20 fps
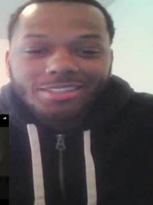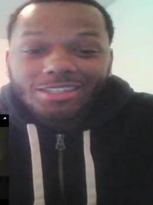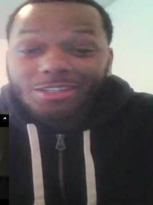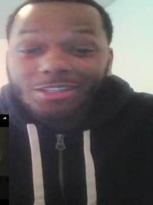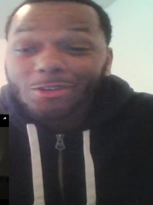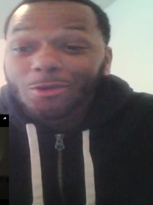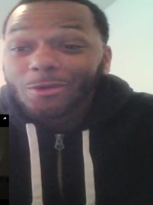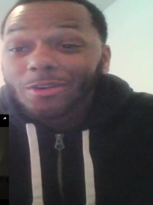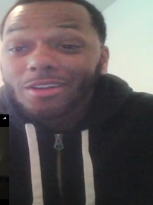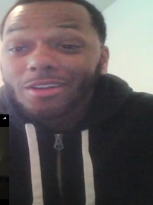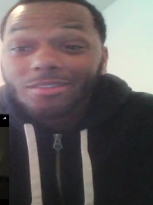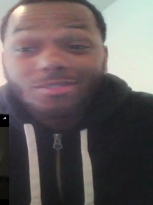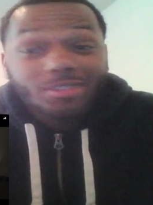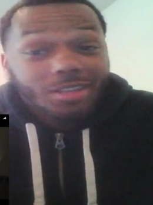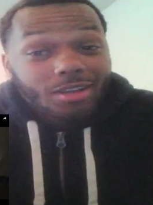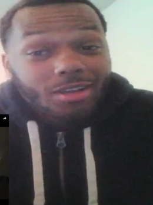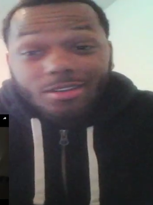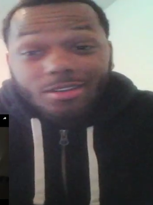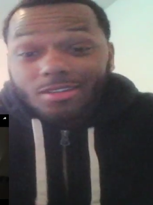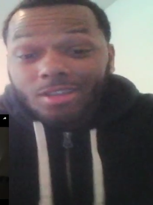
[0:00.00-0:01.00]
She's doing
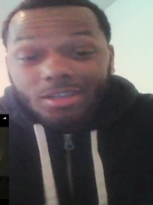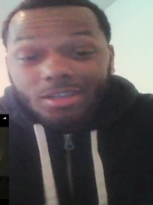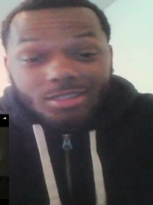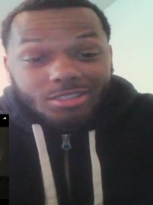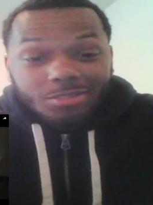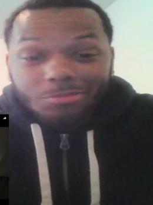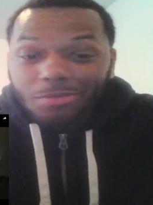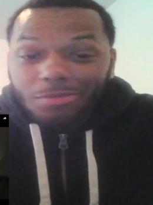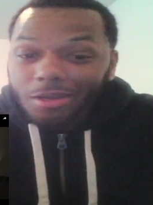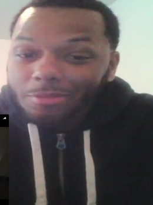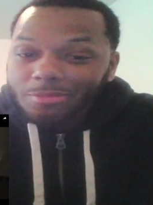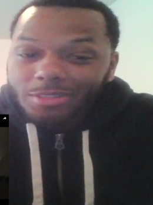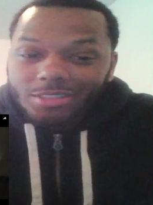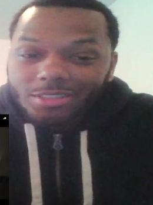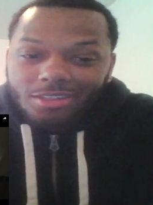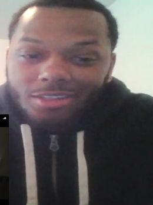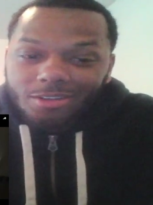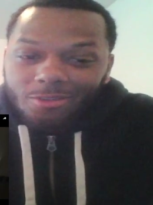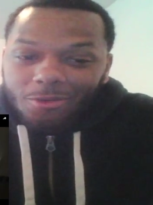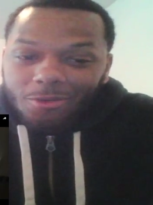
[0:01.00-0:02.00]
everything. Hey, she might miss
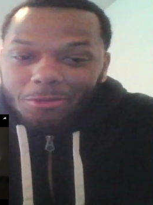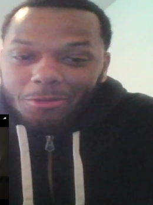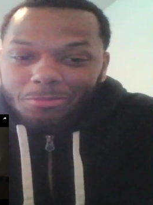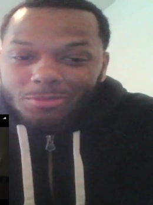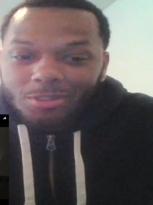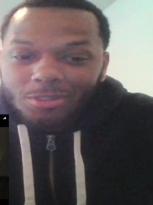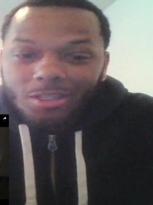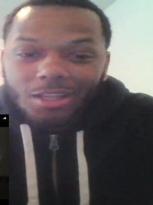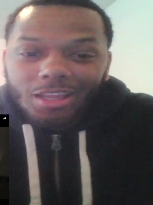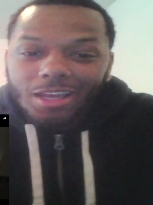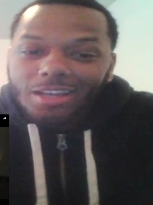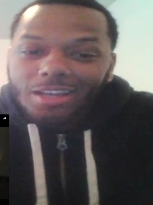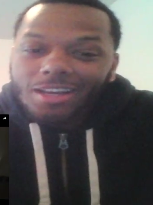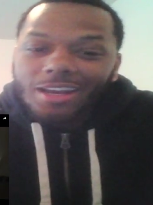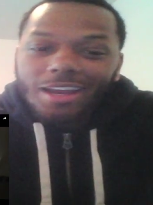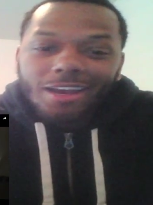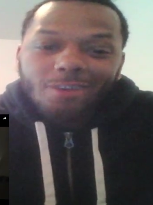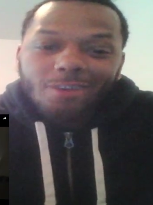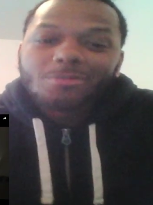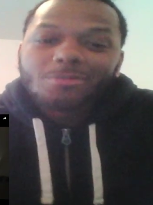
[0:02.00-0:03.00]
the Incredibles like
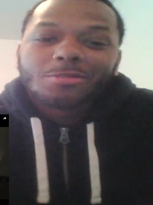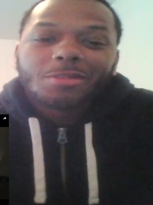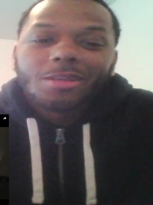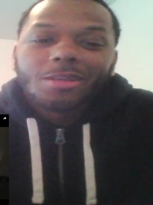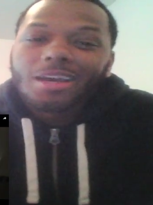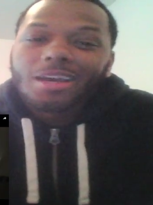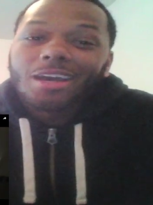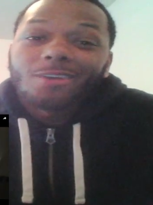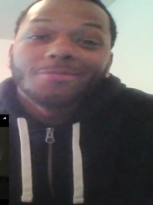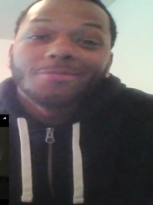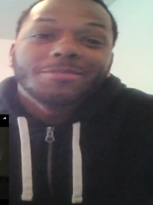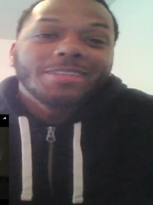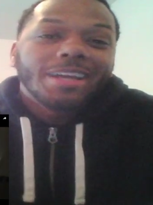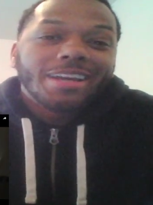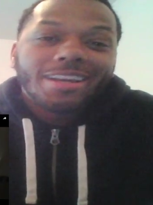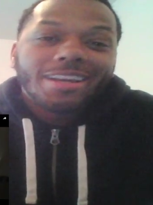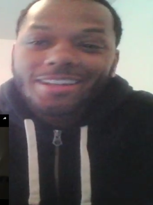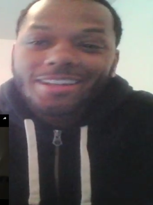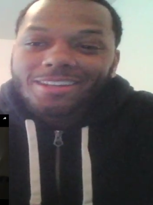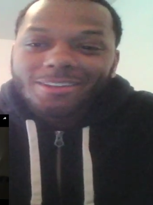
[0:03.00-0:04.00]
a house
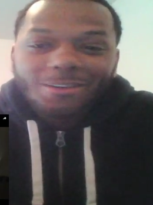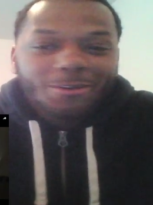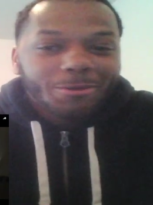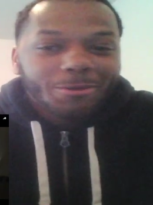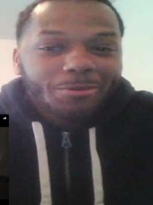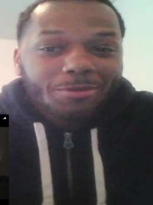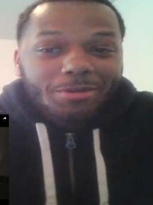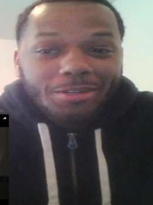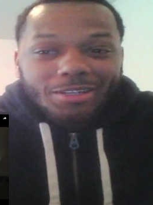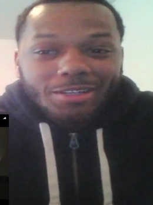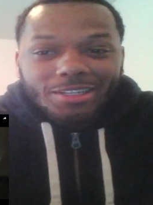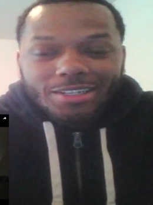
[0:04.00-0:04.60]
dad, you know.